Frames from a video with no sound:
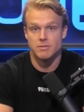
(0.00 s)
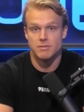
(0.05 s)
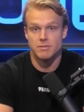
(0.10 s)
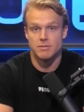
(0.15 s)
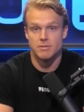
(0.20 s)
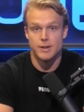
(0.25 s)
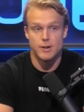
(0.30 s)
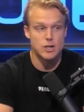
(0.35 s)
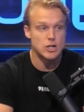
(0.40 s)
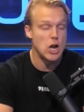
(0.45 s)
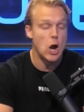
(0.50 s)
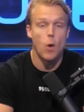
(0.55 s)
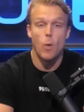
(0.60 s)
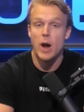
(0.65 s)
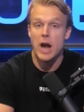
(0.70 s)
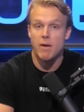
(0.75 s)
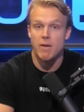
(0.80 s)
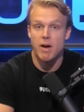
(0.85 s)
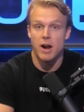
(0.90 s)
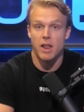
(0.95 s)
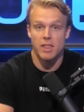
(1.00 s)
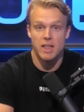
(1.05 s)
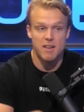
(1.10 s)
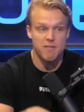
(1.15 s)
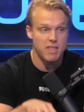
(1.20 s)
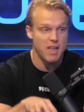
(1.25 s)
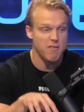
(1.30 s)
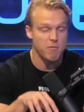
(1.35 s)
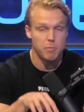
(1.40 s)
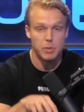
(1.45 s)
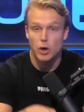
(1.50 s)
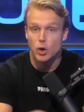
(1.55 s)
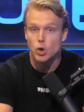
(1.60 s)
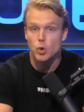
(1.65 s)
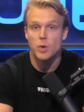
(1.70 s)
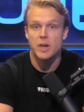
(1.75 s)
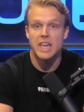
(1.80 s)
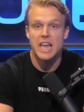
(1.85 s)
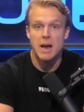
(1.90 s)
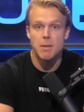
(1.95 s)
There's no way around it. They've, they've built to
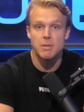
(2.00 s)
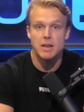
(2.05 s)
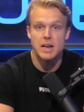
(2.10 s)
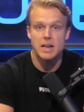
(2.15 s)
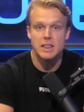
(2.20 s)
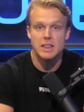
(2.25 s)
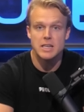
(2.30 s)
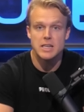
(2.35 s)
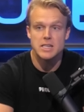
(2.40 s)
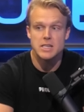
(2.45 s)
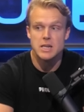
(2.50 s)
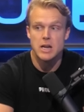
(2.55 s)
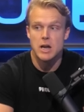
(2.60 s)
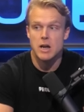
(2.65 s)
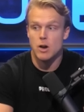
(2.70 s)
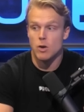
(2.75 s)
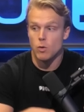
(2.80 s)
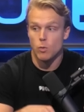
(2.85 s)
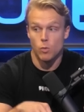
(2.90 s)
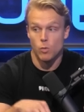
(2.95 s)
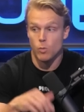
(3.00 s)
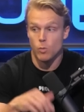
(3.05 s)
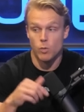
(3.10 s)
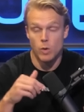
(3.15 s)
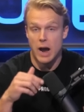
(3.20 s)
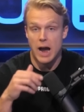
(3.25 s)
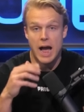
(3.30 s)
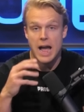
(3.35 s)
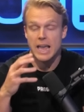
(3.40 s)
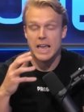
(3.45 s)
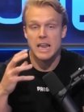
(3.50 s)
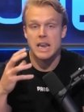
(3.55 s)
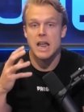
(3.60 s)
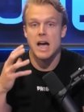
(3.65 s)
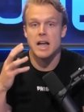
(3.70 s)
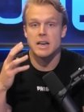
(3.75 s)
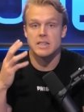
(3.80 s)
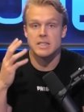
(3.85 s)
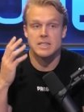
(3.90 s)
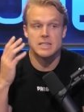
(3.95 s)
a game like this. I, I
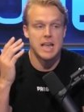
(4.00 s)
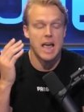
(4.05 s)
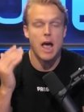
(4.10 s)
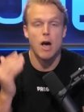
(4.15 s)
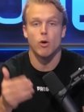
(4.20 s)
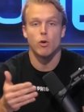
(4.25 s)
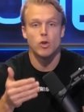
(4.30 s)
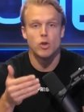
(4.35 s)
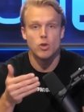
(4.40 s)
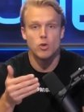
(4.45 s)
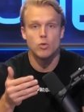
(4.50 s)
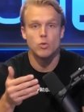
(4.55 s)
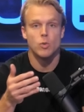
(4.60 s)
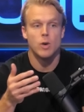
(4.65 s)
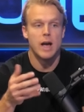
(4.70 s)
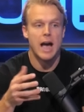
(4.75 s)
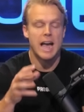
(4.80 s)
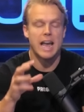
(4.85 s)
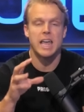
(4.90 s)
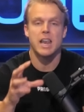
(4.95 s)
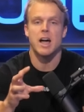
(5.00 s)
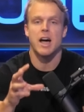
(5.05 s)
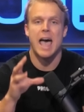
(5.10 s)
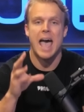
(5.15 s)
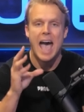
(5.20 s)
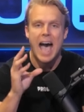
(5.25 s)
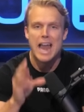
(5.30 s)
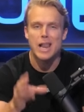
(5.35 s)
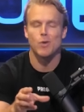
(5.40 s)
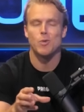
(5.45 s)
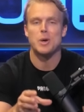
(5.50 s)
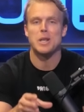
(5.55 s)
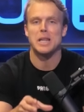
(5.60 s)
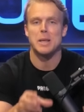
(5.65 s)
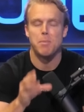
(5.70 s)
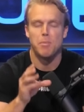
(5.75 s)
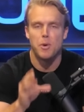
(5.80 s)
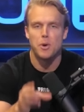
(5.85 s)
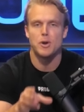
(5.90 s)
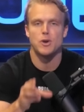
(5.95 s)
cannot tell you, I cannot adequately
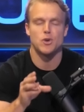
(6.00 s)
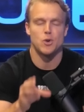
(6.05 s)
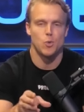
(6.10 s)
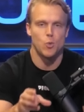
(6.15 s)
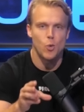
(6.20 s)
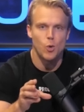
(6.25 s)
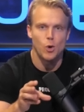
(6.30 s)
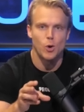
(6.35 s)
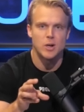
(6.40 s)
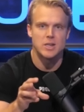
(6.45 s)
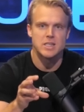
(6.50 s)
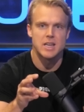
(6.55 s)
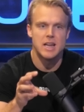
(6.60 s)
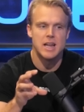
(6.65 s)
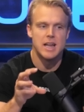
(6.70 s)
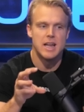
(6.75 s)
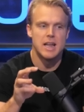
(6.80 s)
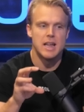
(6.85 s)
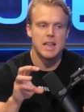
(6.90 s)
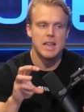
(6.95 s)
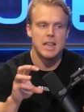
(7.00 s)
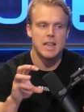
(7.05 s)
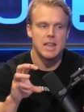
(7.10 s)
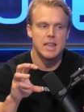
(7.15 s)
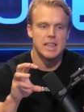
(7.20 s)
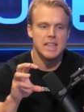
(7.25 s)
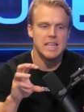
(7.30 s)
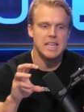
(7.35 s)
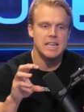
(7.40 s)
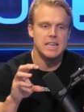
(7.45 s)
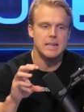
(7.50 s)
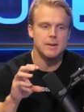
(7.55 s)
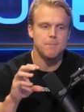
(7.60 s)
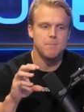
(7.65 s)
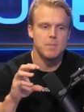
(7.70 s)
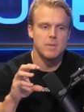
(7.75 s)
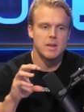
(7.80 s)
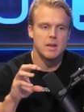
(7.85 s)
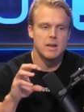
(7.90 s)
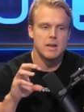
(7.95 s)
put into words the
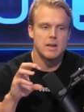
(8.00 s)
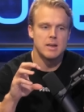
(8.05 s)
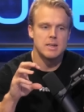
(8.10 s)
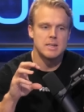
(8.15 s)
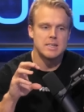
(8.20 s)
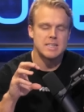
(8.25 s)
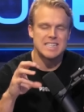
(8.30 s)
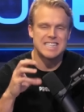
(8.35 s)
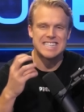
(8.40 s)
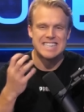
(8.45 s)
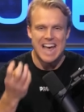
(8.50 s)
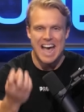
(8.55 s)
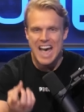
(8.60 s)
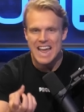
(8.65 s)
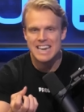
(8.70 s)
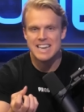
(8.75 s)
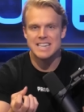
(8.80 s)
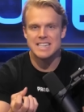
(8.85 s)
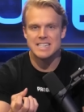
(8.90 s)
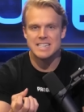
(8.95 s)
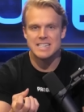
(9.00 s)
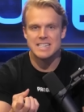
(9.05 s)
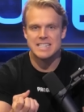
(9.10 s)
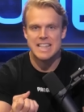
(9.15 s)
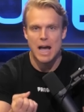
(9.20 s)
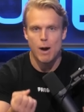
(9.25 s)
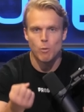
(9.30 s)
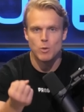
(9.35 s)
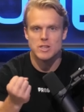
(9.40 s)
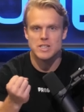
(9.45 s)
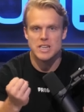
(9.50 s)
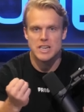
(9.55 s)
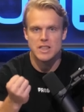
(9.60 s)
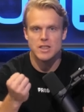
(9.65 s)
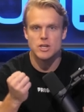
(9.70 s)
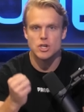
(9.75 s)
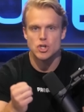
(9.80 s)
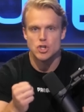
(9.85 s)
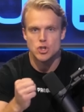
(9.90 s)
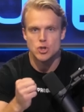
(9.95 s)
sadness that was in
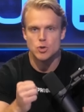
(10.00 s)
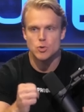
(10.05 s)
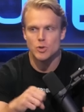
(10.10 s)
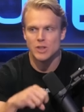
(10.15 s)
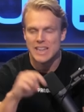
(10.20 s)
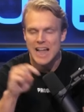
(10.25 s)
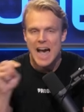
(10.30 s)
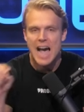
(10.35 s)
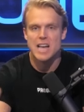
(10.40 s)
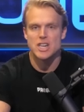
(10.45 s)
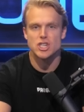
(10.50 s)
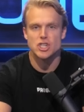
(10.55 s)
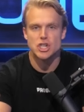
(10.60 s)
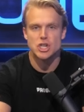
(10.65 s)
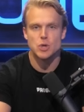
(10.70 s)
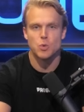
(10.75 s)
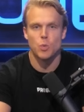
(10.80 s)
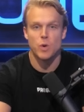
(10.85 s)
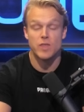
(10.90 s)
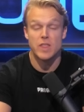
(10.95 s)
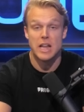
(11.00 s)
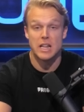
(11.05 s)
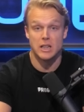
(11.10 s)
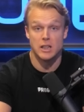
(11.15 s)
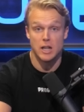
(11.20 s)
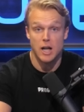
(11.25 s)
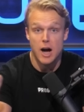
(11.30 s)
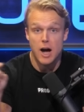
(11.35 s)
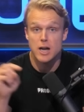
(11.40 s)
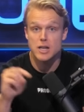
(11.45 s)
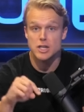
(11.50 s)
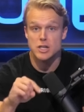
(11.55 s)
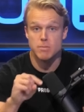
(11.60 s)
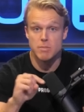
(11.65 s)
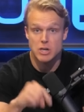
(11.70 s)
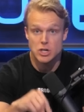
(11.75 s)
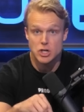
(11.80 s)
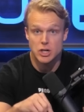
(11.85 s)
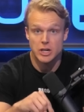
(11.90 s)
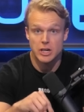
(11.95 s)
the shoe last year when they lost to
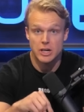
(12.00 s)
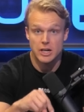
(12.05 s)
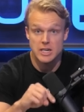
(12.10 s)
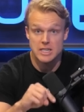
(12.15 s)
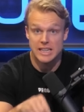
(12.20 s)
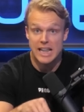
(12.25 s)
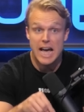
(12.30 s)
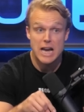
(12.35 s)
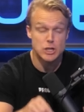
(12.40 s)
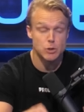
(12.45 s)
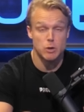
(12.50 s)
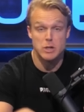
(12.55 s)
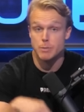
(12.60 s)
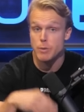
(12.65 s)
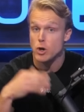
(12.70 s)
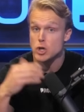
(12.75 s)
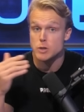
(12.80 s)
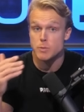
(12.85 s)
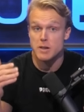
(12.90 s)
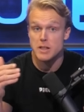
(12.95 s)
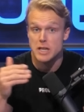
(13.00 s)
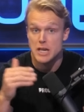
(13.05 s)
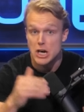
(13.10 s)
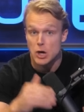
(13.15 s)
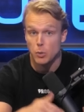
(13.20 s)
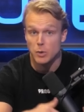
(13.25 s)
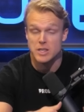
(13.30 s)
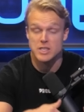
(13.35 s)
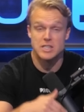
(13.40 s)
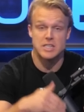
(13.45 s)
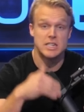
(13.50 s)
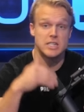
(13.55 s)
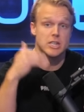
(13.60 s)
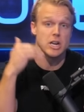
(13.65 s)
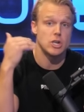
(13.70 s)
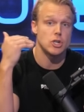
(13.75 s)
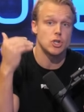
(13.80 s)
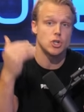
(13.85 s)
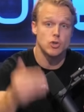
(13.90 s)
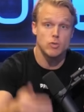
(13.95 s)
Michigan, because last year was supposed to be the year with C J
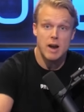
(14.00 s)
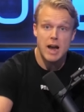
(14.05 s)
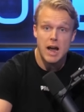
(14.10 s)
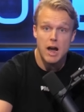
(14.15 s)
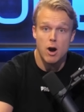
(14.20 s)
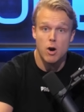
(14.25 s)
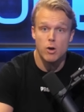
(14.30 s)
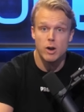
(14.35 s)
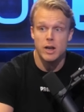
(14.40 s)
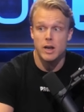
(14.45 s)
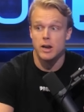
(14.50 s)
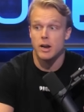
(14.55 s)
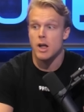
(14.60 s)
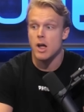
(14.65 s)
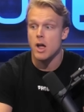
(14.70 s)
Stroud and